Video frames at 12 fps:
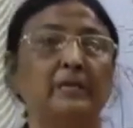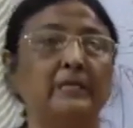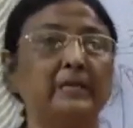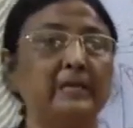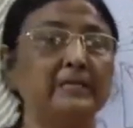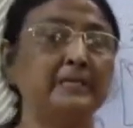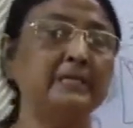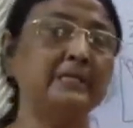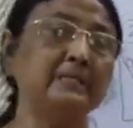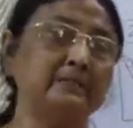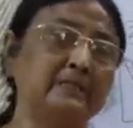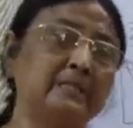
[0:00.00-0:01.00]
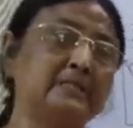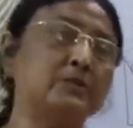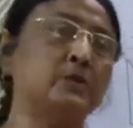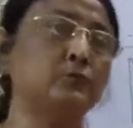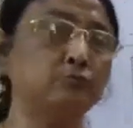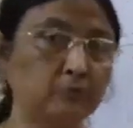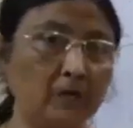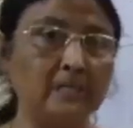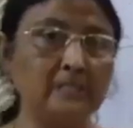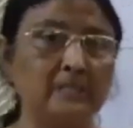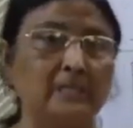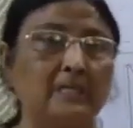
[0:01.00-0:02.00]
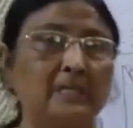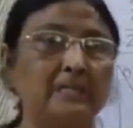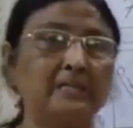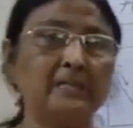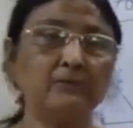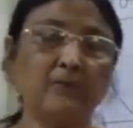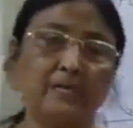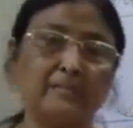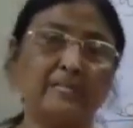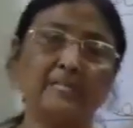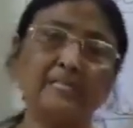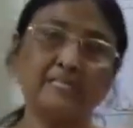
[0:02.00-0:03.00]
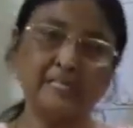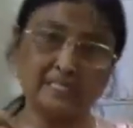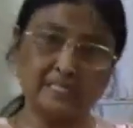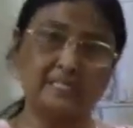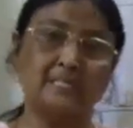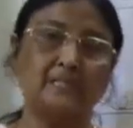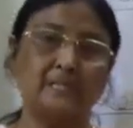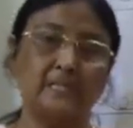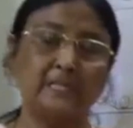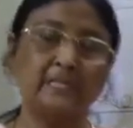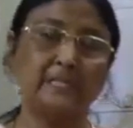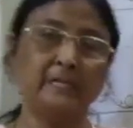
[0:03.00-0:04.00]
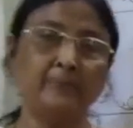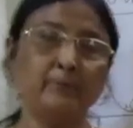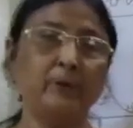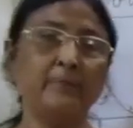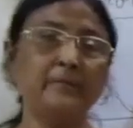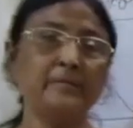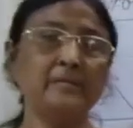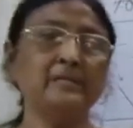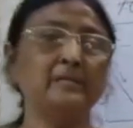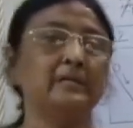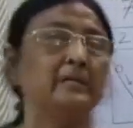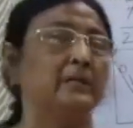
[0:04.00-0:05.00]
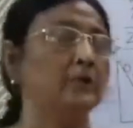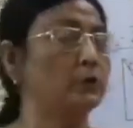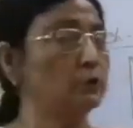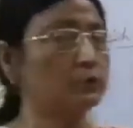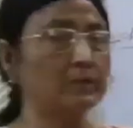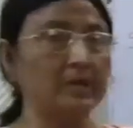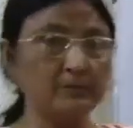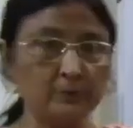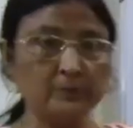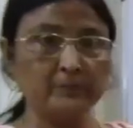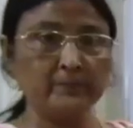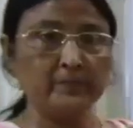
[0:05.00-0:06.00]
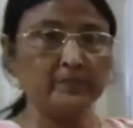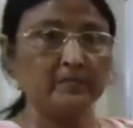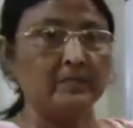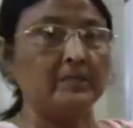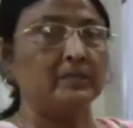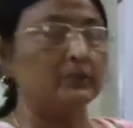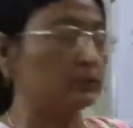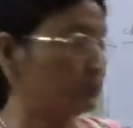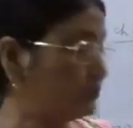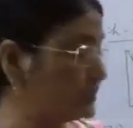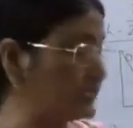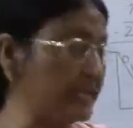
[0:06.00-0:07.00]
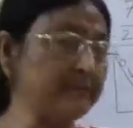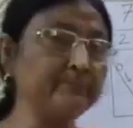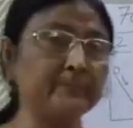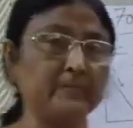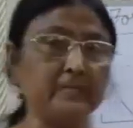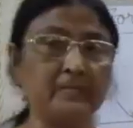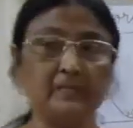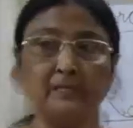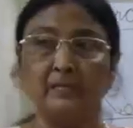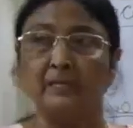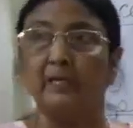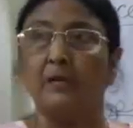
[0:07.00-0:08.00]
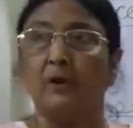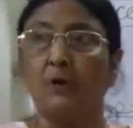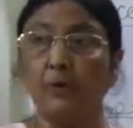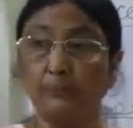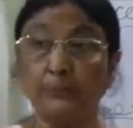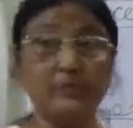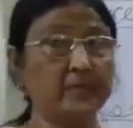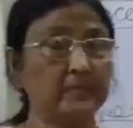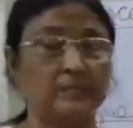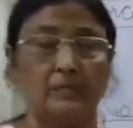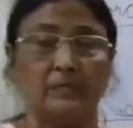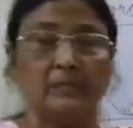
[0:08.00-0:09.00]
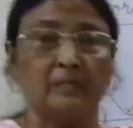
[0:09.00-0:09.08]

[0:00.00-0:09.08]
then he does not want, then what? That is his in a property, not to come with me. So same thing, object